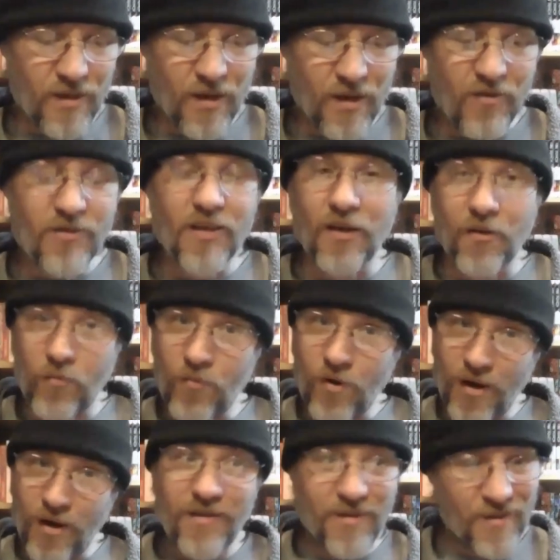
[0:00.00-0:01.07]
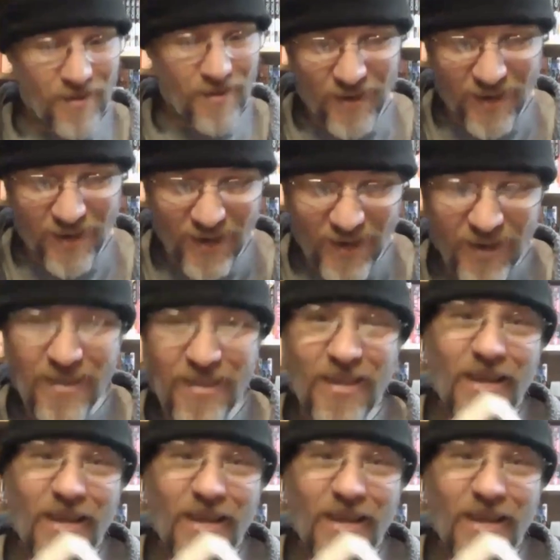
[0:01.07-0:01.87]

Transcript: And I was like, "Right?" I